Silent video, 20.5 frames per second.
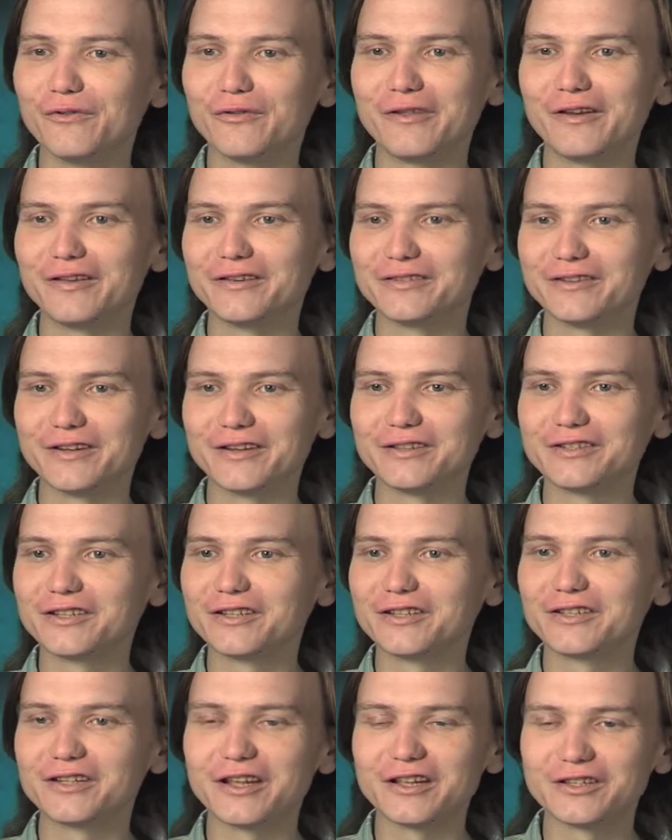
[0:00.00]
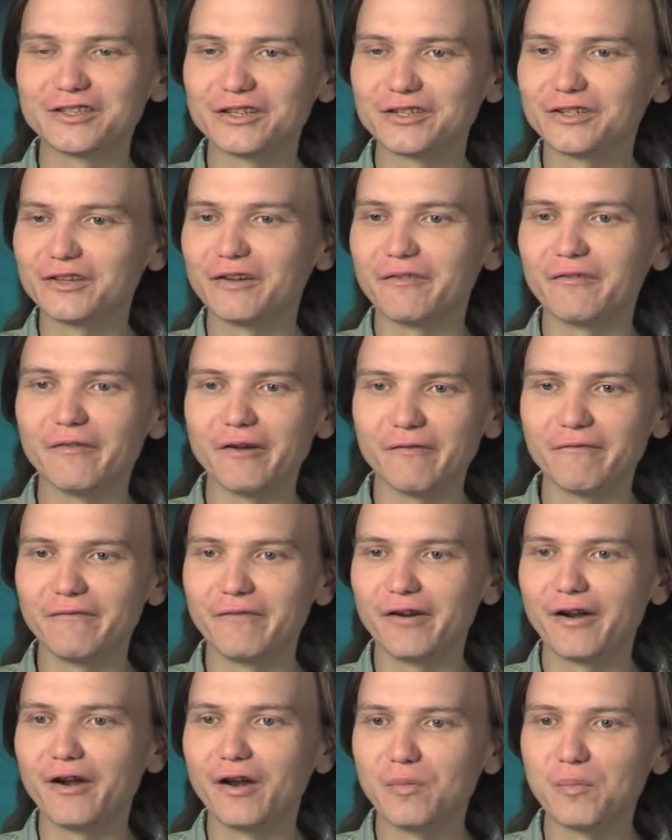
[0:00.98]
things, and it's just a
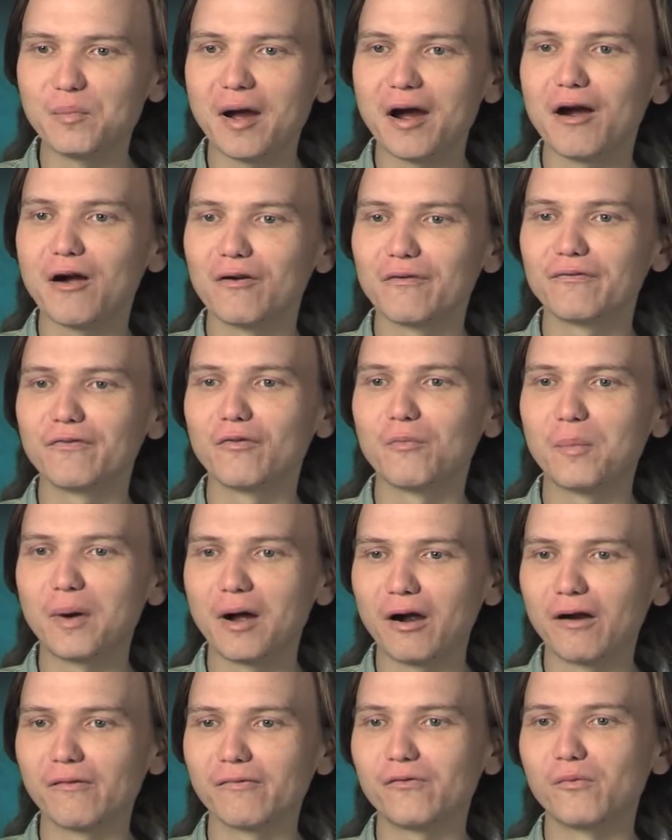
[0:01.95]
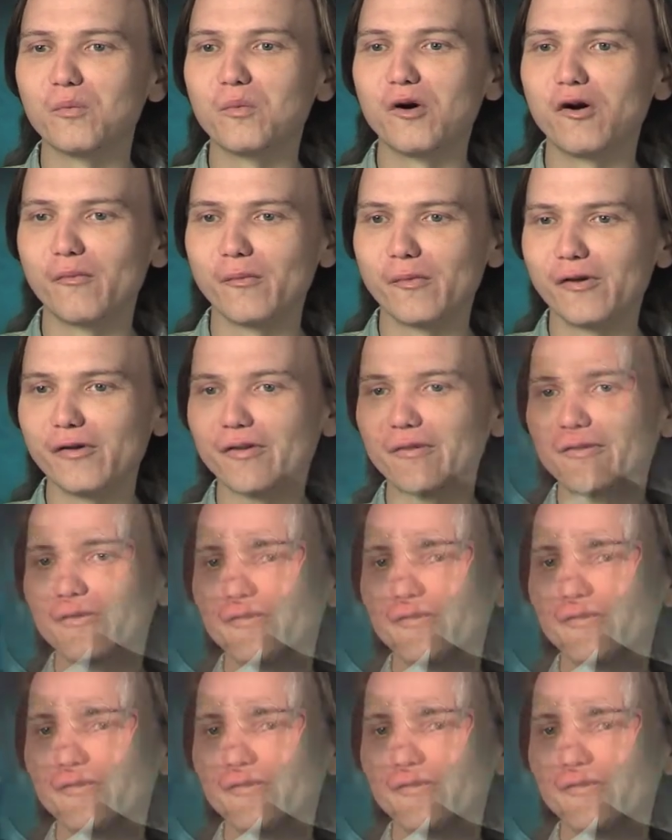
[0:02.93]
very powerful moment.